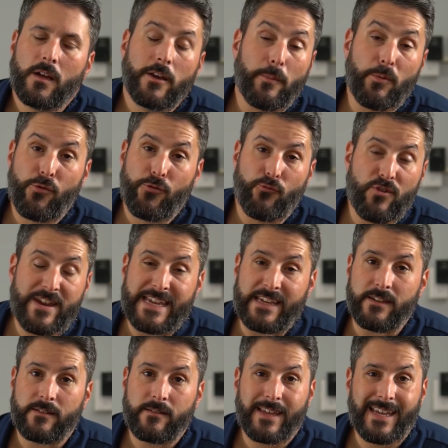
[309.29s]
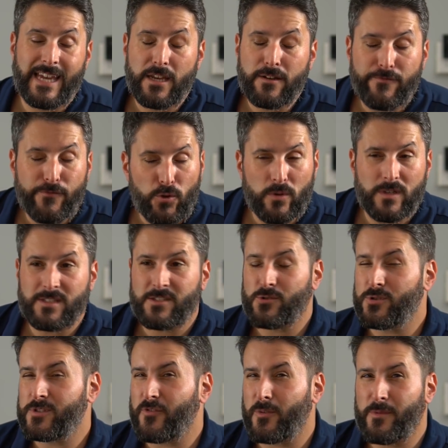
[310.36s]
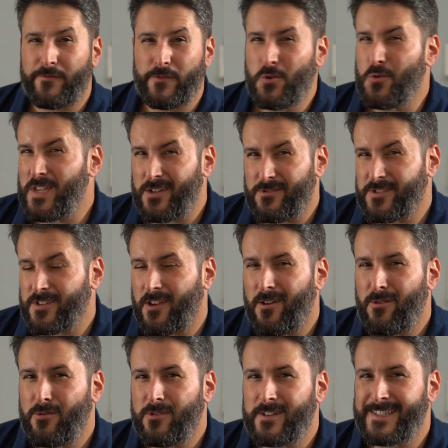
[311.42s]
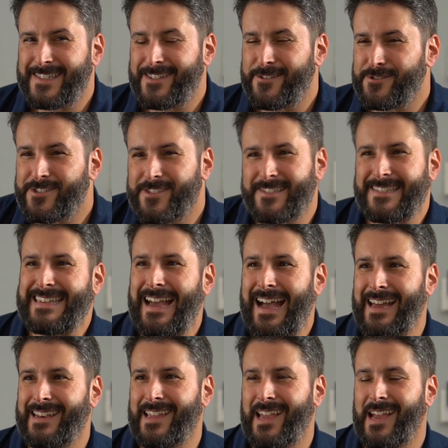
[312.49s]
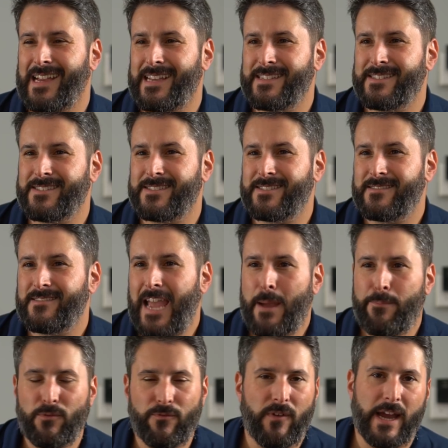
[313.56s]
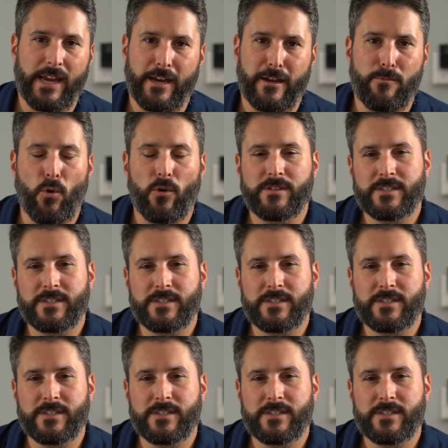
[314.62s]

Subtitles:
Number 3, influencers from a few years ago, they're just not as amplified anymore.